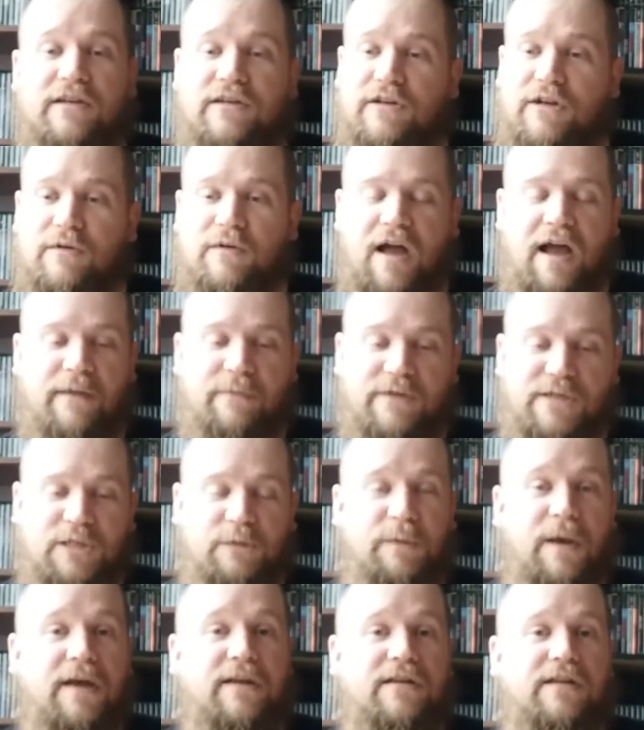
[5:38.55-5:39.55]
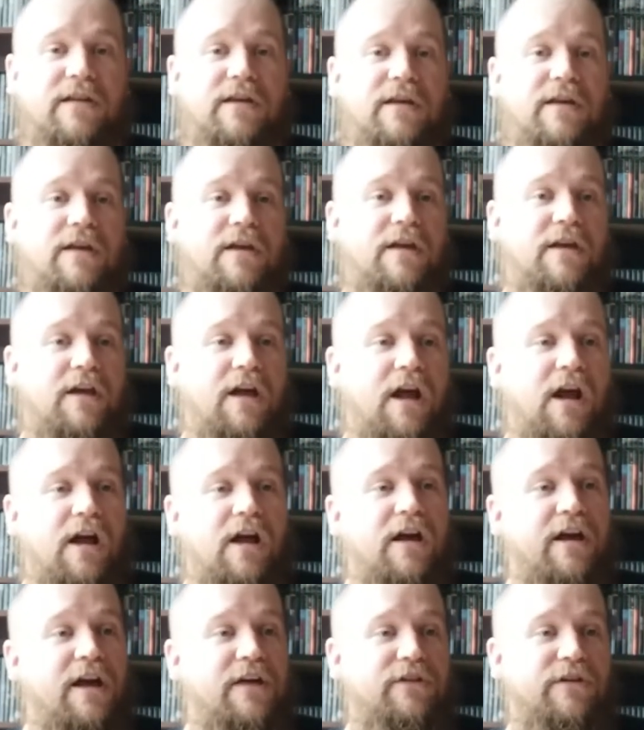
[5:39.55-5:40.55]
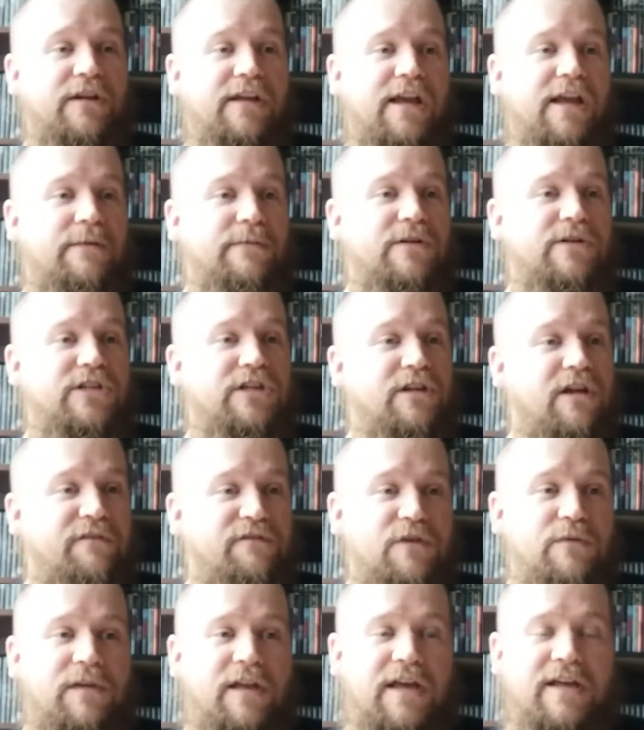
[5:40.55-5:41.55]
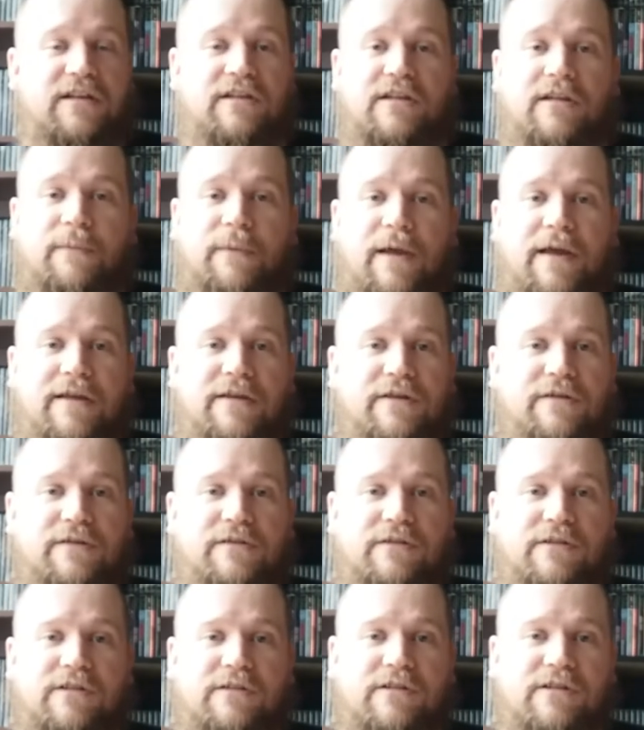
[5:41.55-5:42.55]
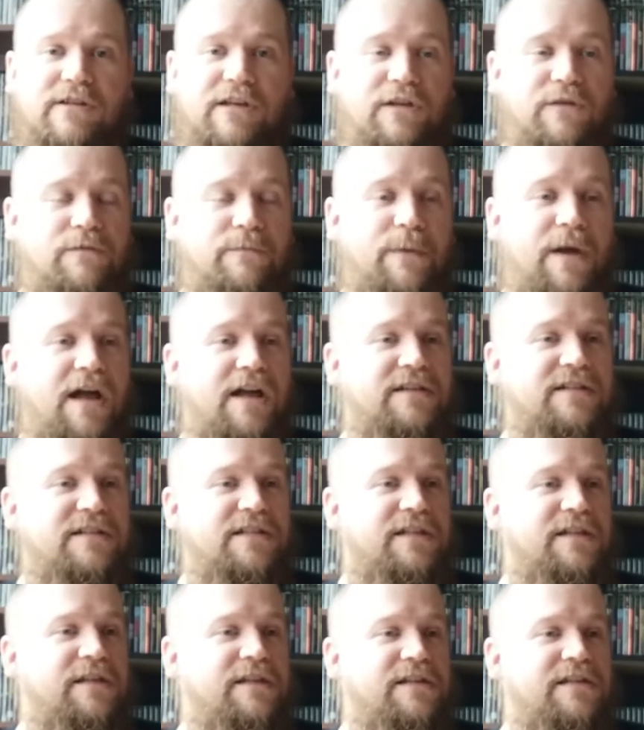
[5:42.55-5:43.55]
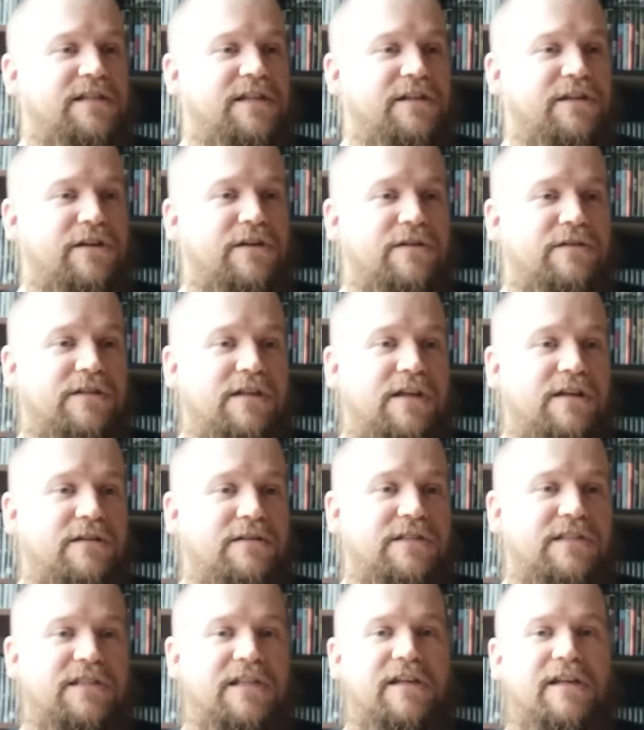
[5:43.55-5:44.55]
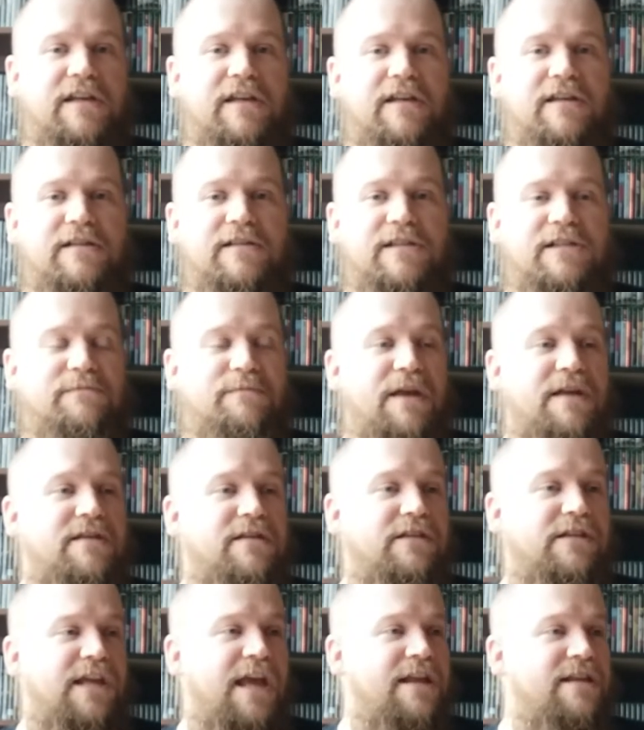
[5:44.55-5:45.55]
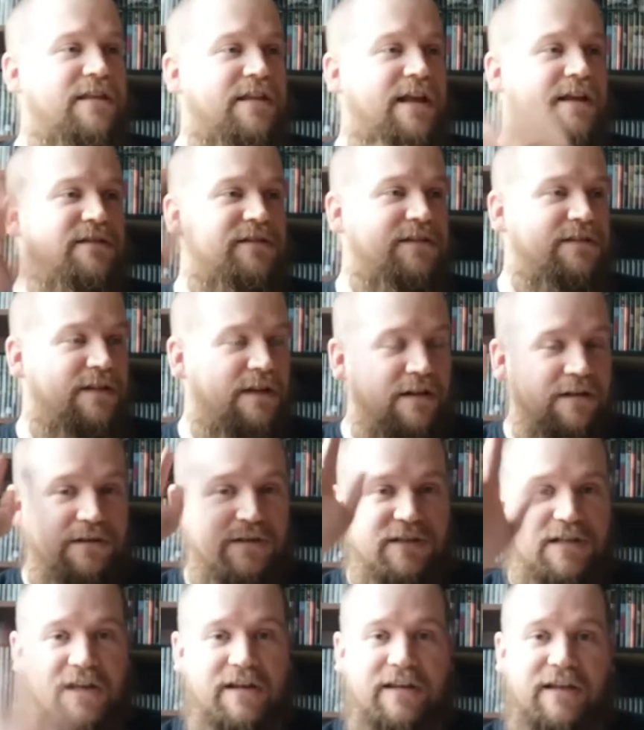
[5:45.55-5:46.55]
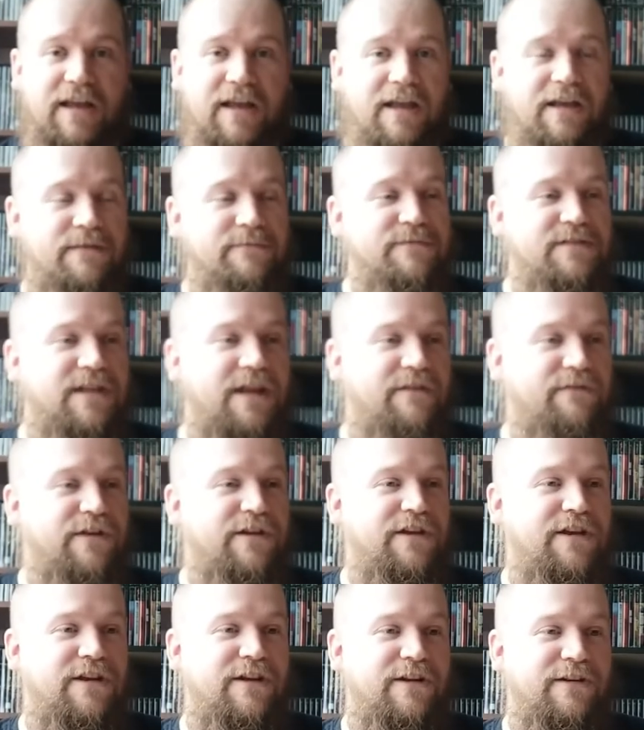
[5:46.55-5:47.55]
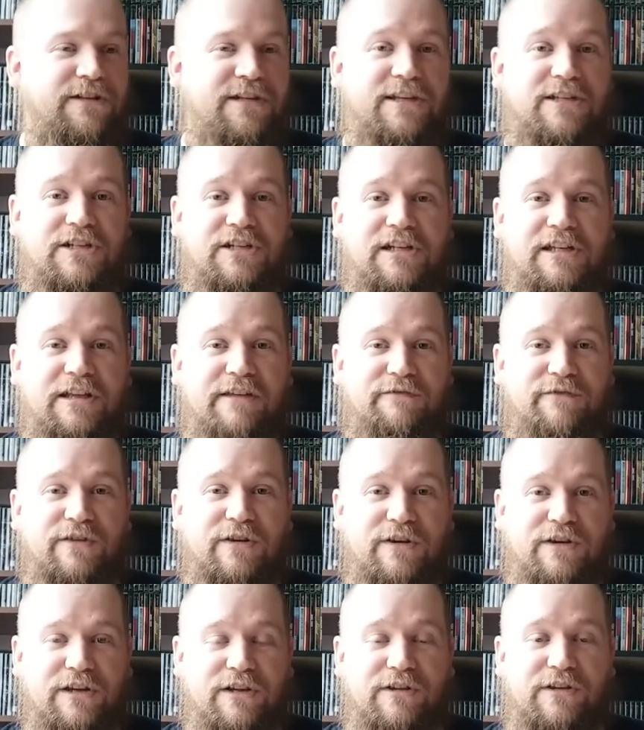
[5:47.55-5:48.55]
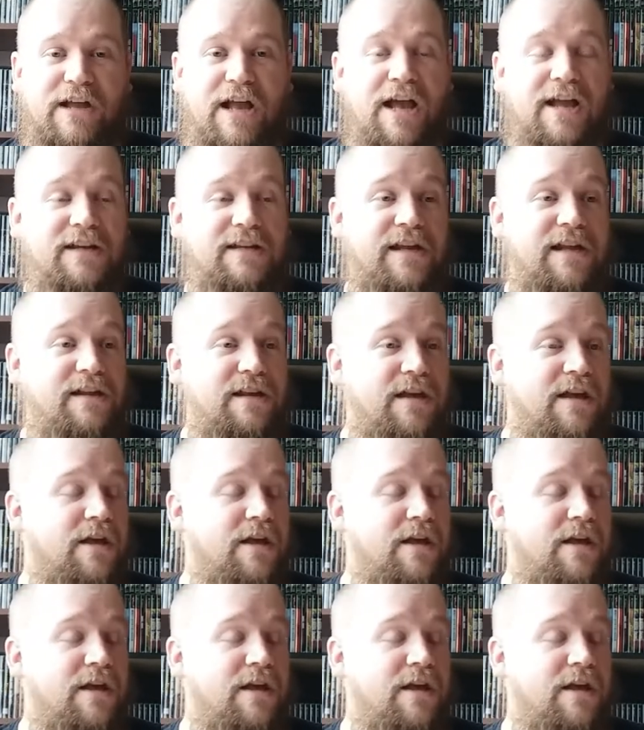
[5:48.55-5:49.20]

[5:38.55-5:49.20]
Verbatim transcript: You know, I respect uh, other gamers. You know, if you like to buy your loot boxes and your DLC and spend $10,000 on games every year digitally for little content,